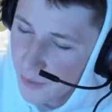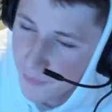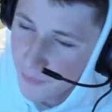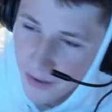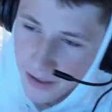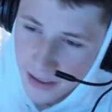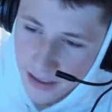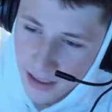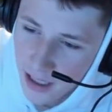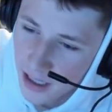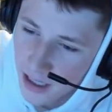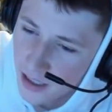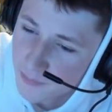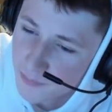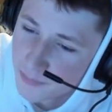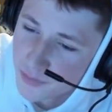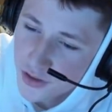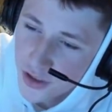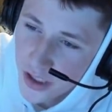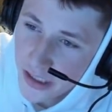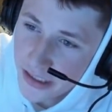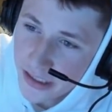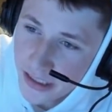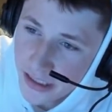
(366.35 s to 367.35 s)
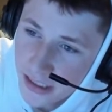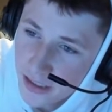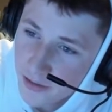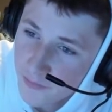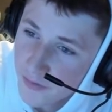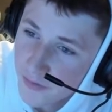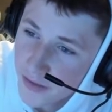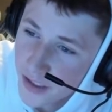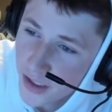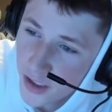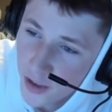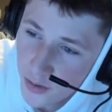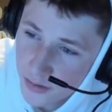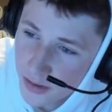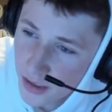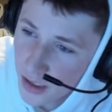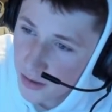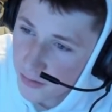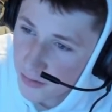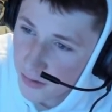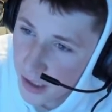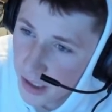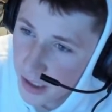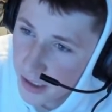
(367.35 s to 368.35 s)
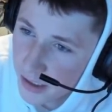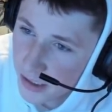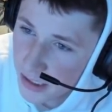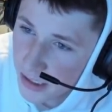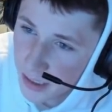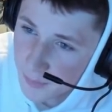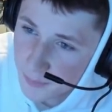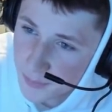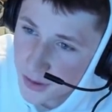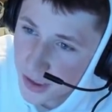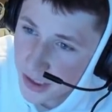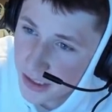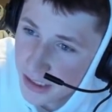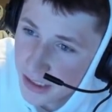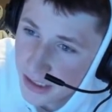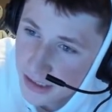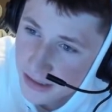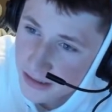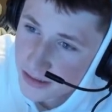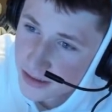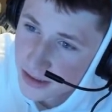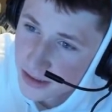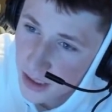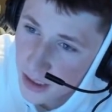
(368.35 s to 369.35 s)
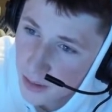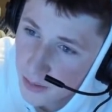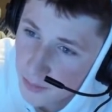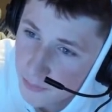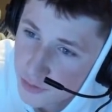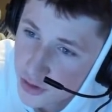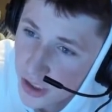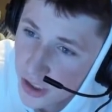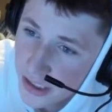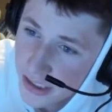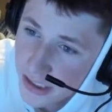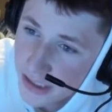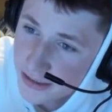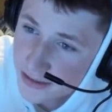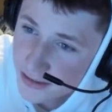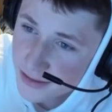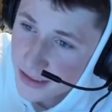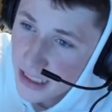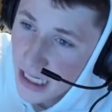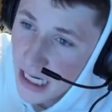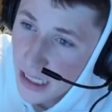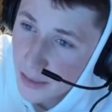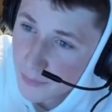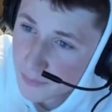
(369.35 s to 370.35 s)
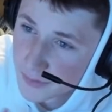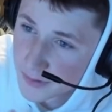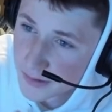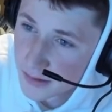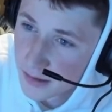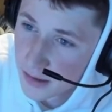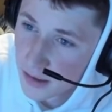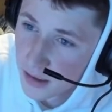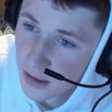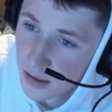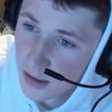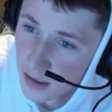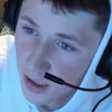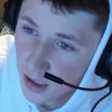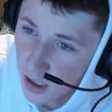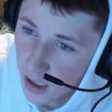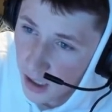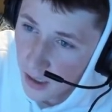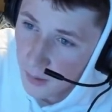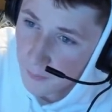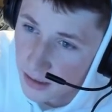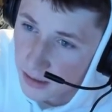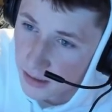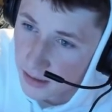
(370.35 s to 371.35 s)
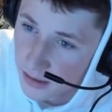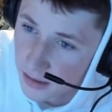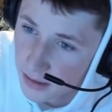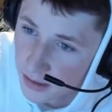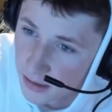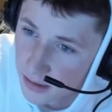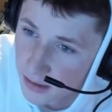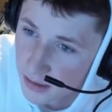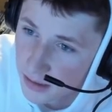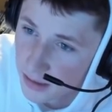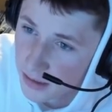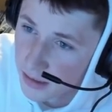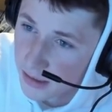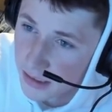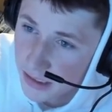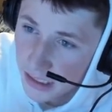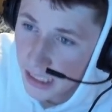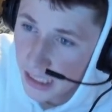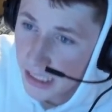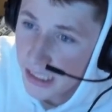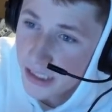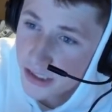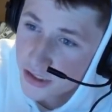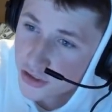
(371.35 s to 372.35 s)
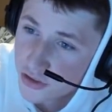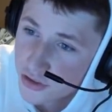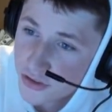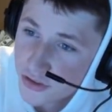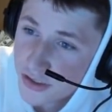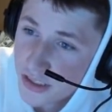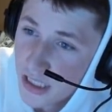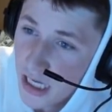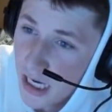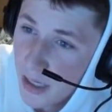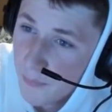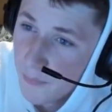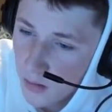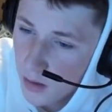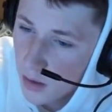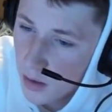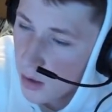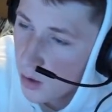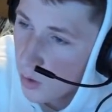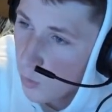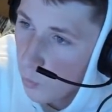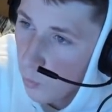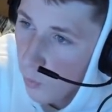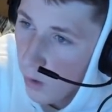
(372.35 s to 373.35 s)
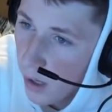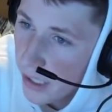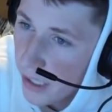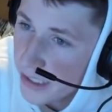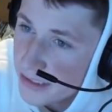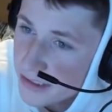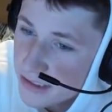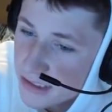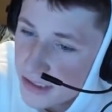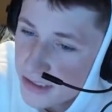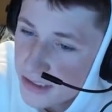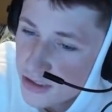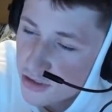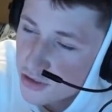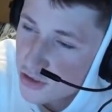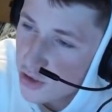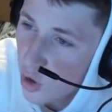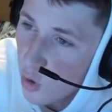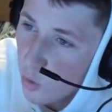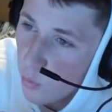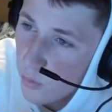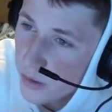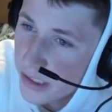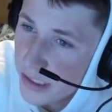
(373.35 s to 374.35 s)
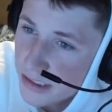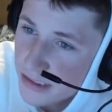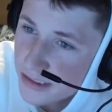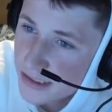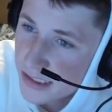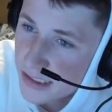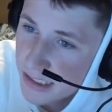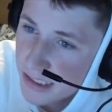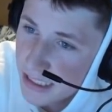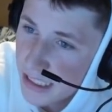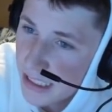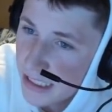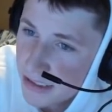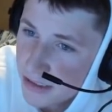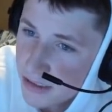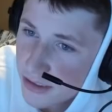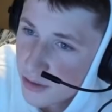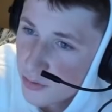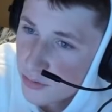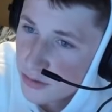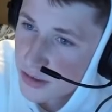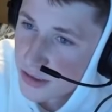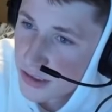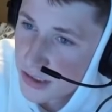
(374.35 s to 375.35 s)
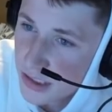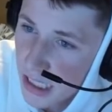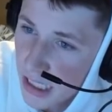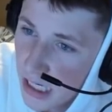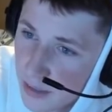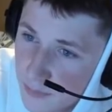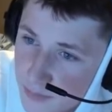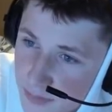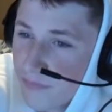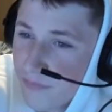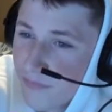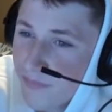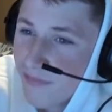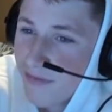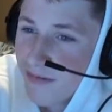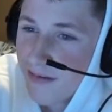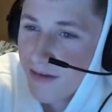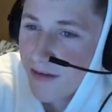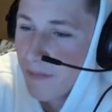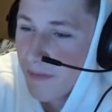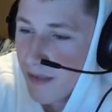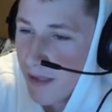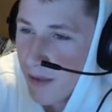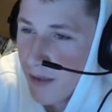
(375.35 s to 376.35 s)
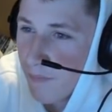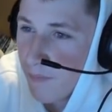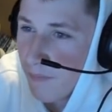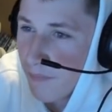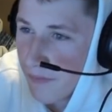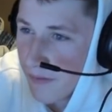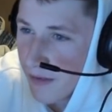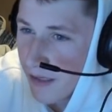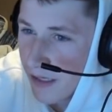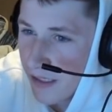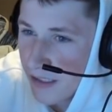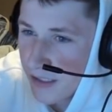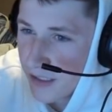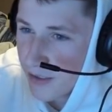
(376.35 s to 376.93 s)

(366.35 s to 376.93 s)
man, I'm trying to get a video done, right? And I'm trying to get, I'm trying to get snaps. All right. I can I get your I snap? You. Yeah. Why is it so easy to get dude snaps? Aye. Yep, thank